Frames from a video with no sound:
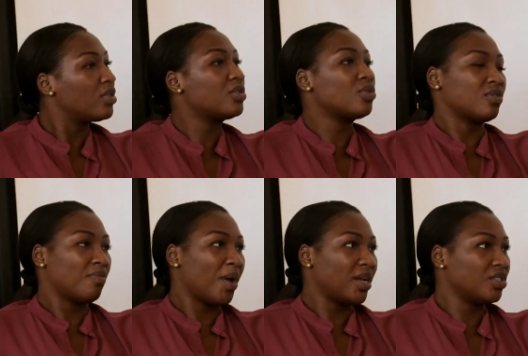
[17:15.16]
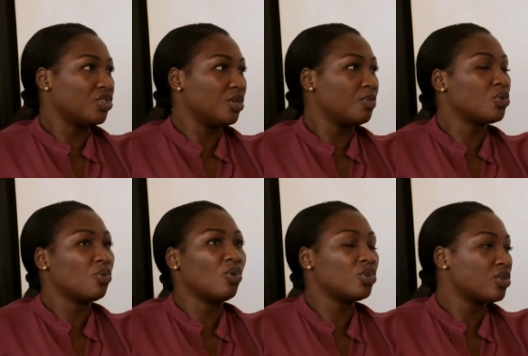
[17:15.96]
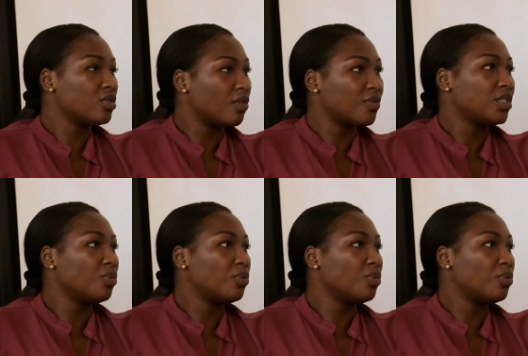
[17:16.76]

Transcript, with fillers: these sorts of partnerships. So not just obviously